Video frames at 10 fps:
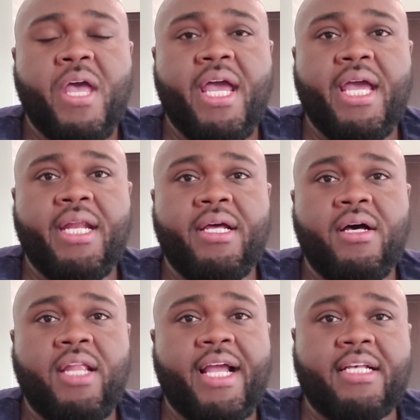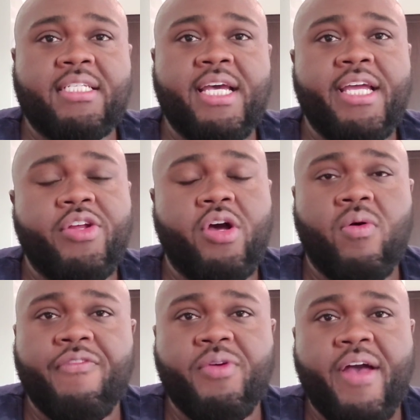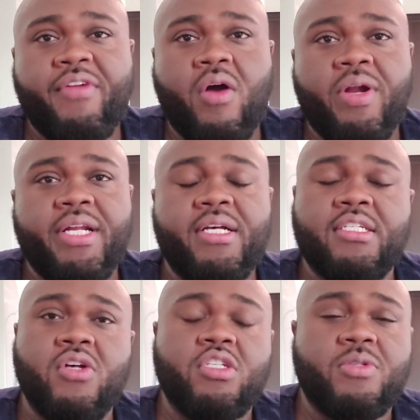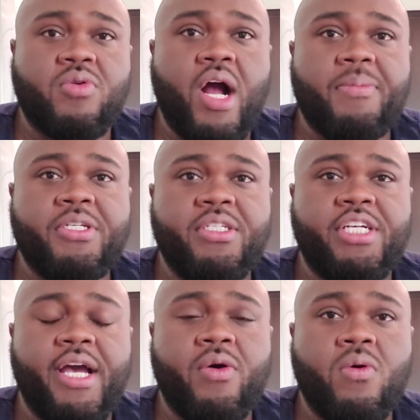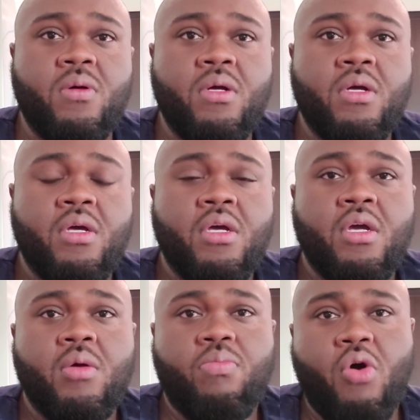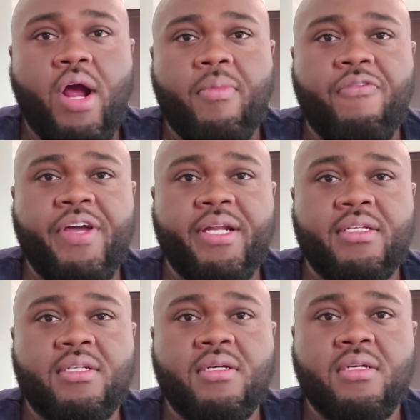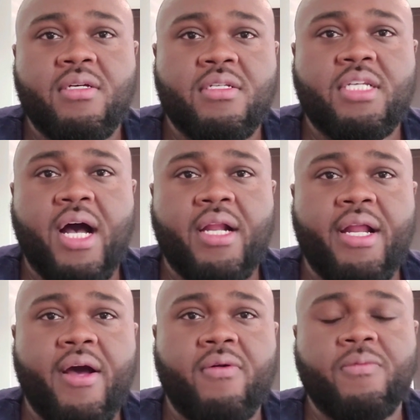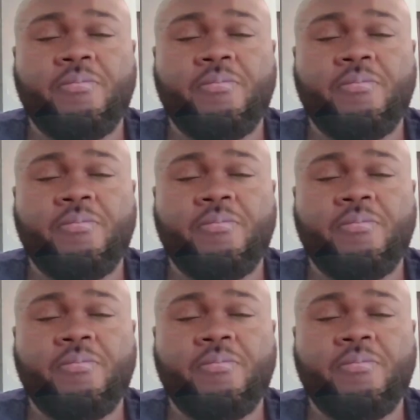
And like I said, you know, if you haven't already done so, subscribe to the channel. Brohammer Fitness, signing out.